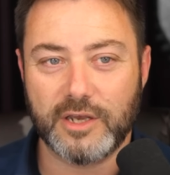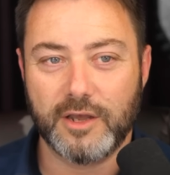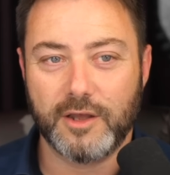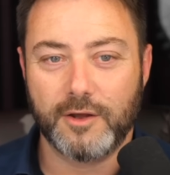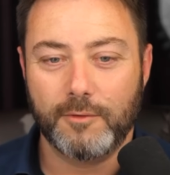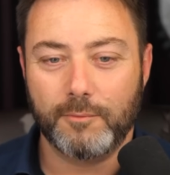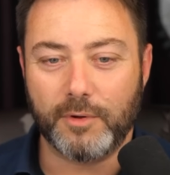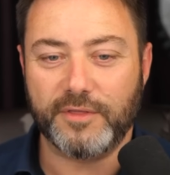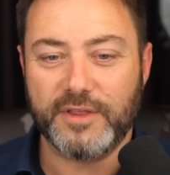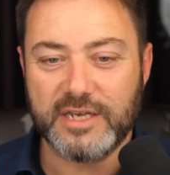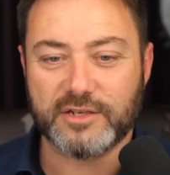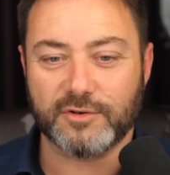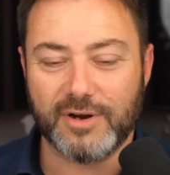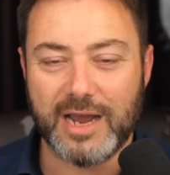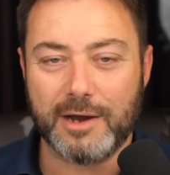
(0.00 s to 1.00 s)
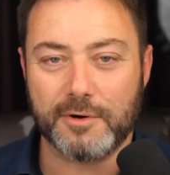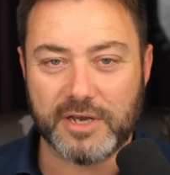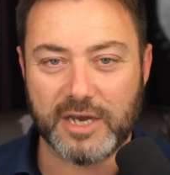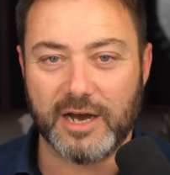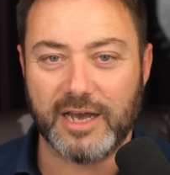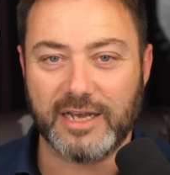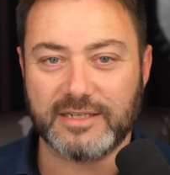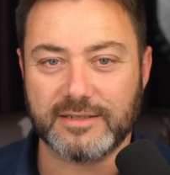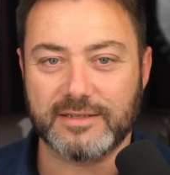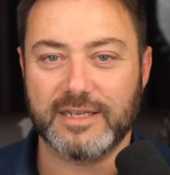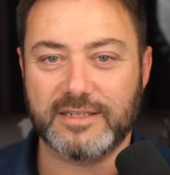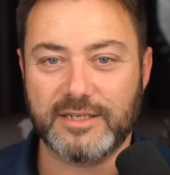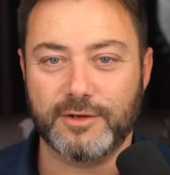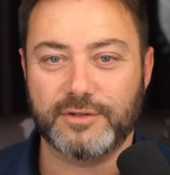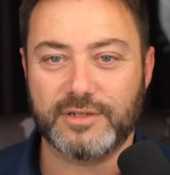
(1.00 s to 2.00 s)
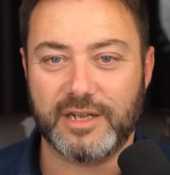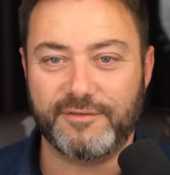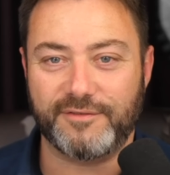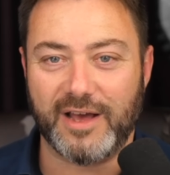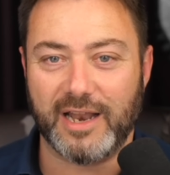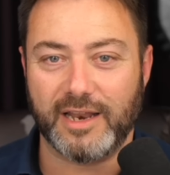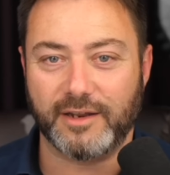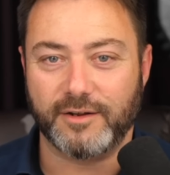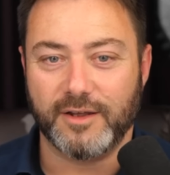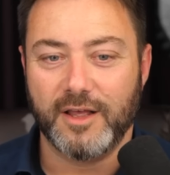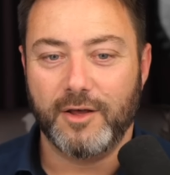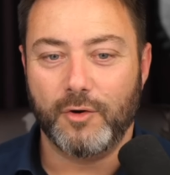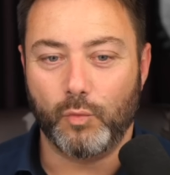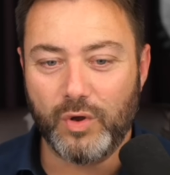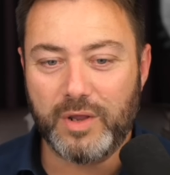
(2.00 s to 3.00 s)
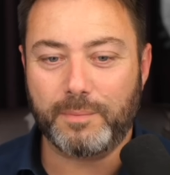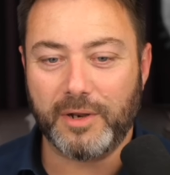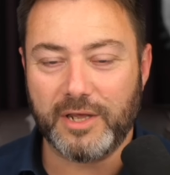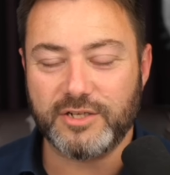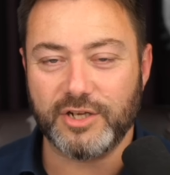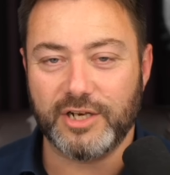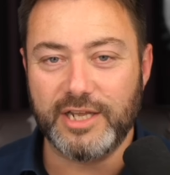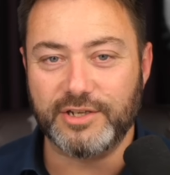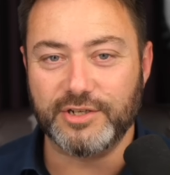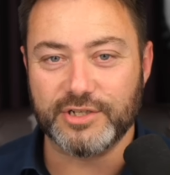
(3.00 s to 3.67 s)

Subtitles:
but these are our guys, and they're totally valid. We pledge allegiance to